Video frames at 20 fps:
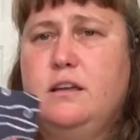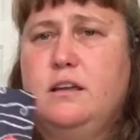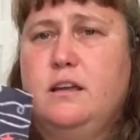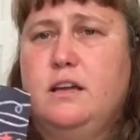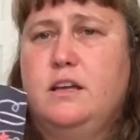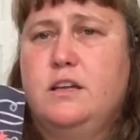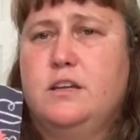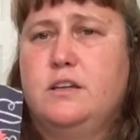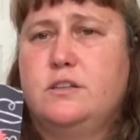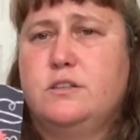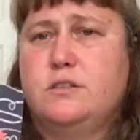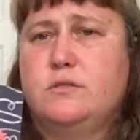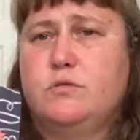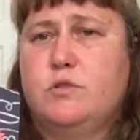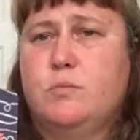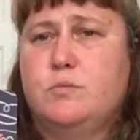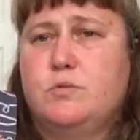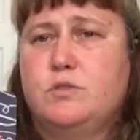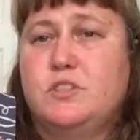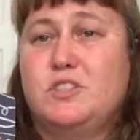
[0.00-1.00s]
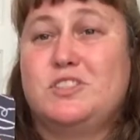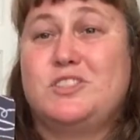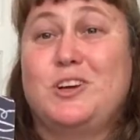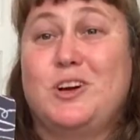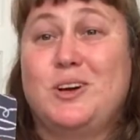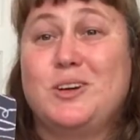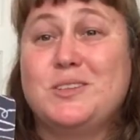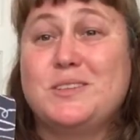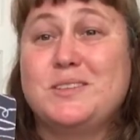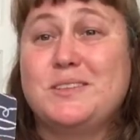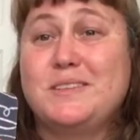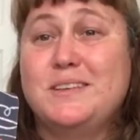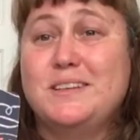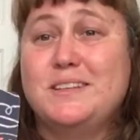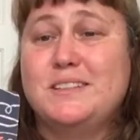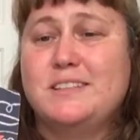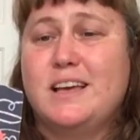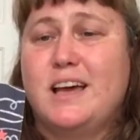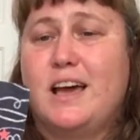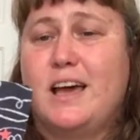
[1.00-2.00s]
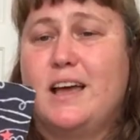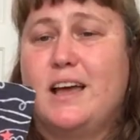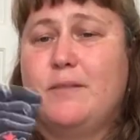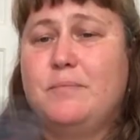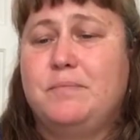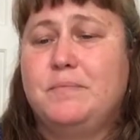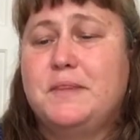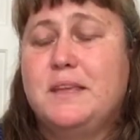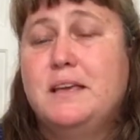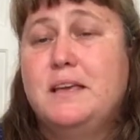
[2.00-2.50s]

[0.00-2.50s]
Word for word: and ropes and stars on the inside.